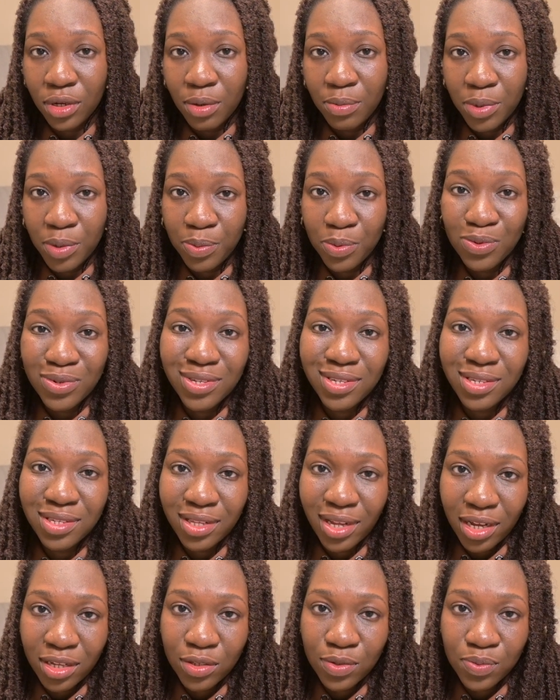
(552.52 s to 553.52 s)
people
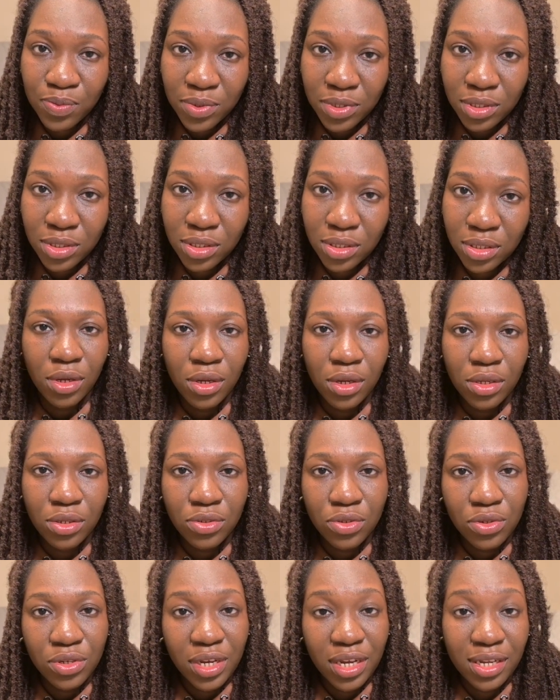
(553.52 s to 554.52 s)
start with.
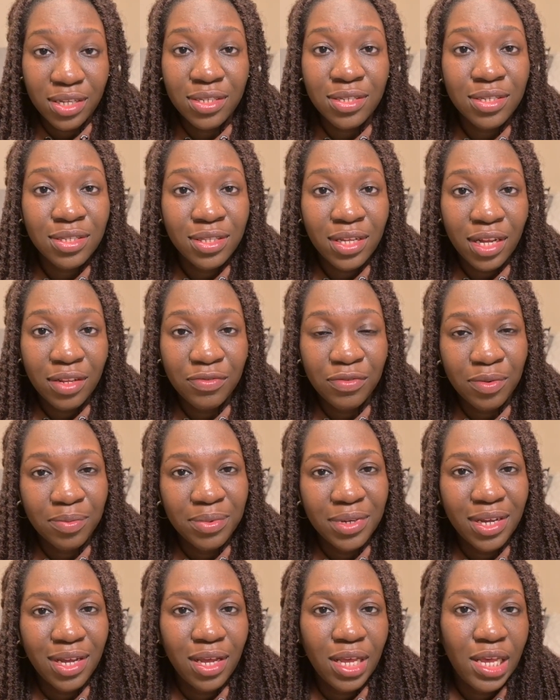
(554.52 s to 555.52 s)
So you can start from
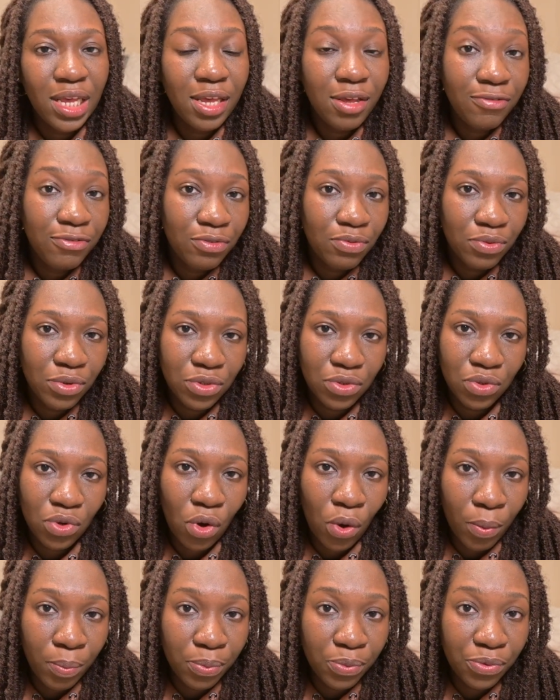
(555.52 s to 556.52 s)
there if you want to
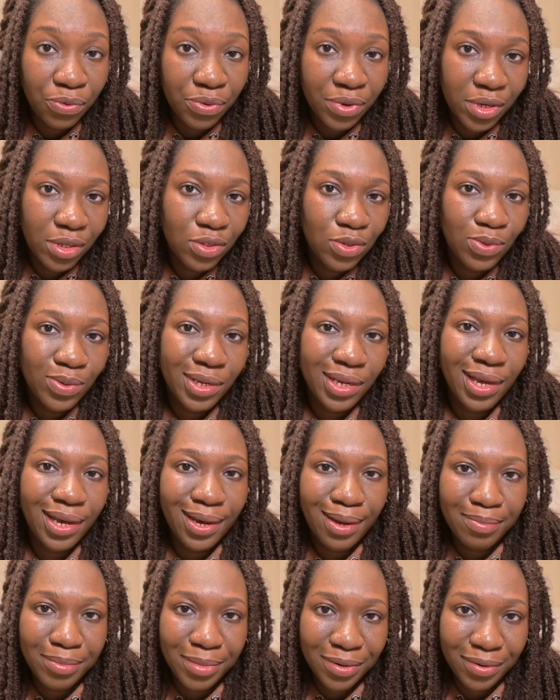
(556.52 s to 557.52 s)
upgrade to a
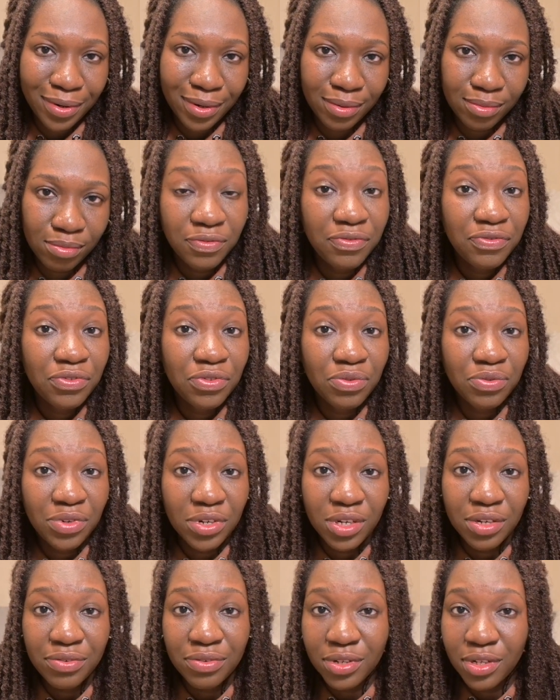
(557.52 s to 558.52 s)
camera. If you
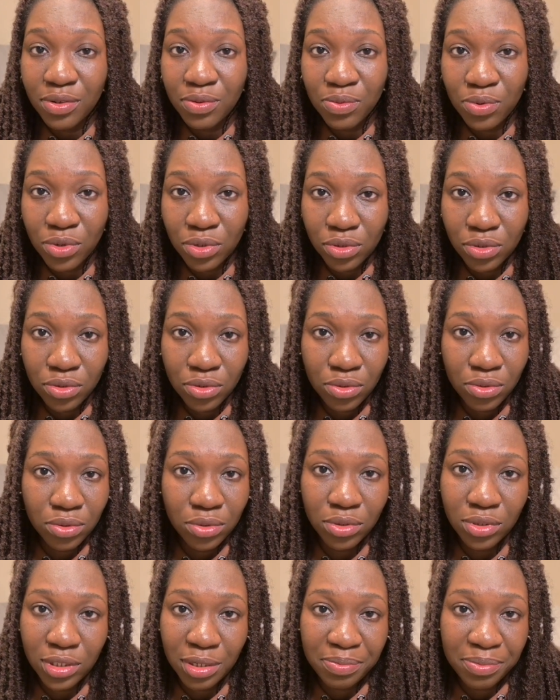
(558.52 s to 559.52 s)
really want to
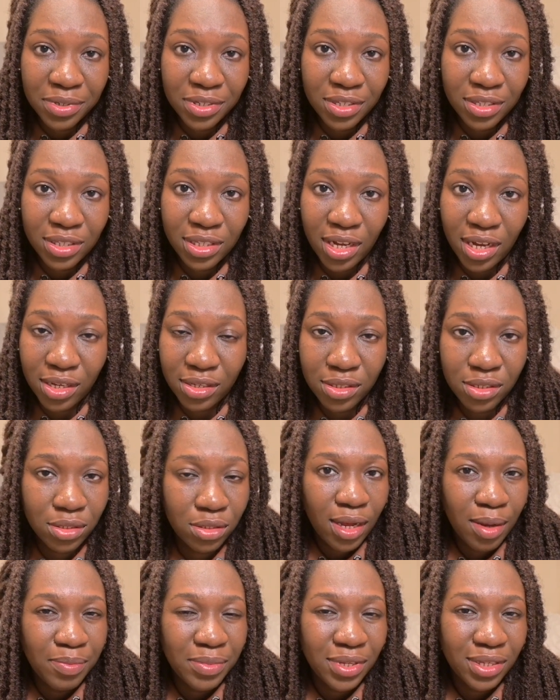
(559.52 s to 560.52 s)
separate the tasks,
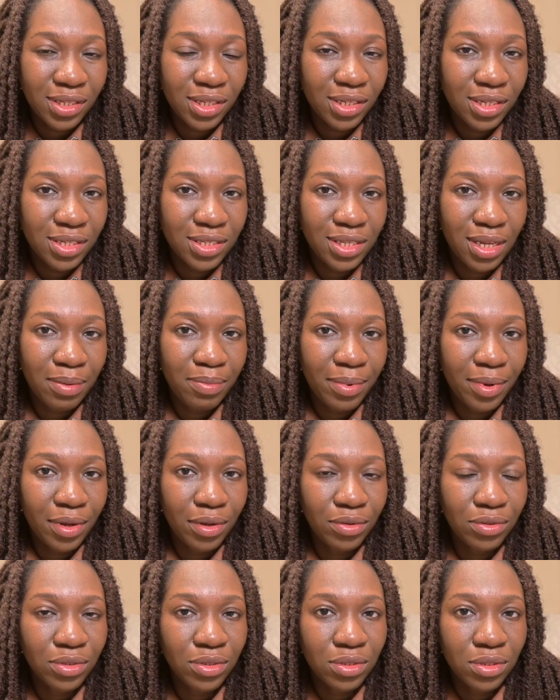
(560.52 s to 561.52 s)
I think it's
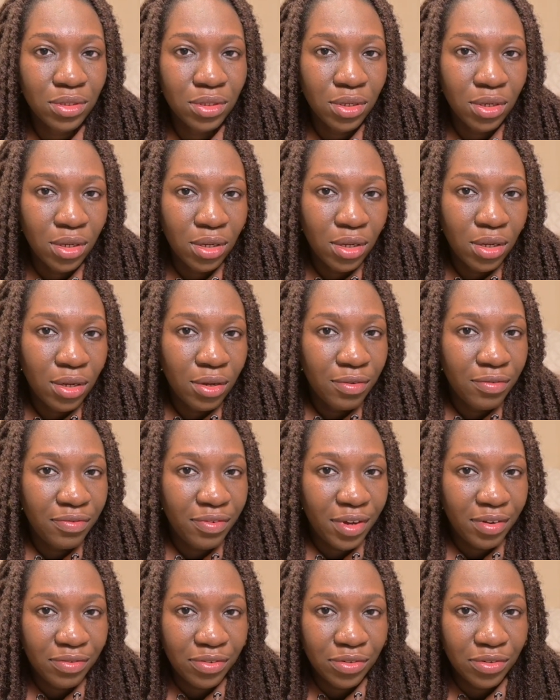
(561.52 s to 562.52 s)
about
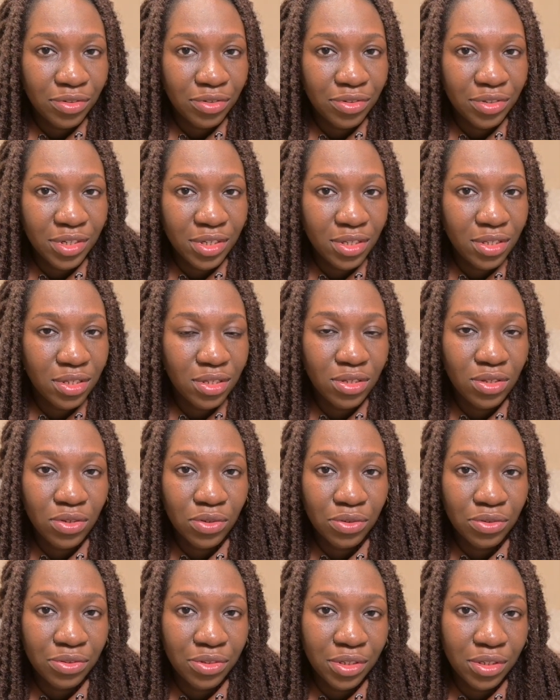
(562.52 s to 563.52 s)
$500,
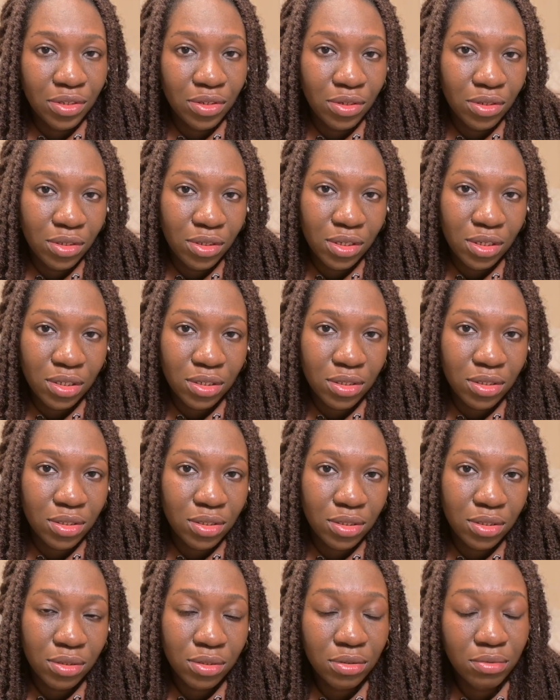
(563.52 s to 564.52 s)

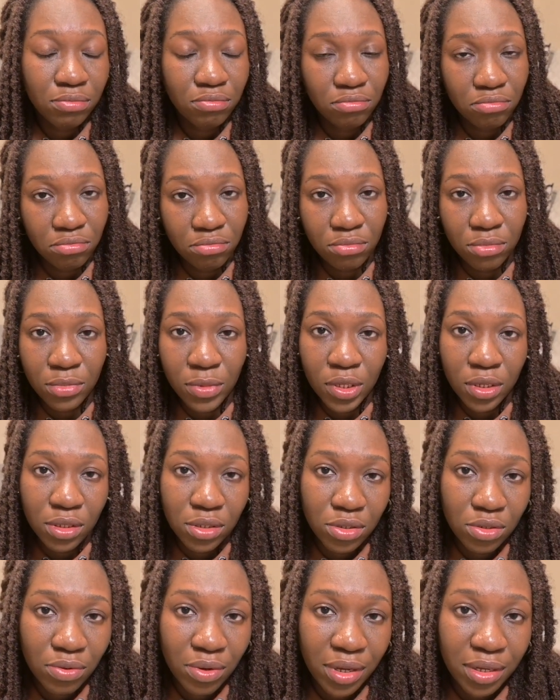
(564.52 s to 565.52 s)
$600.
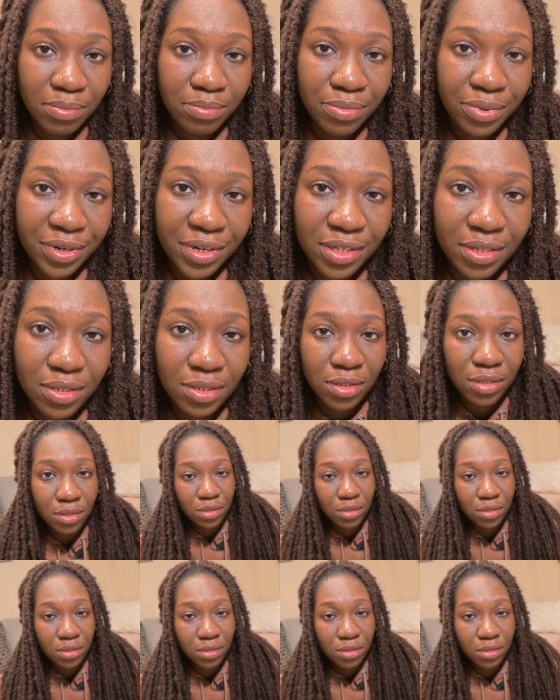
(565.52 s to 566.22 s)
It's quite pricey.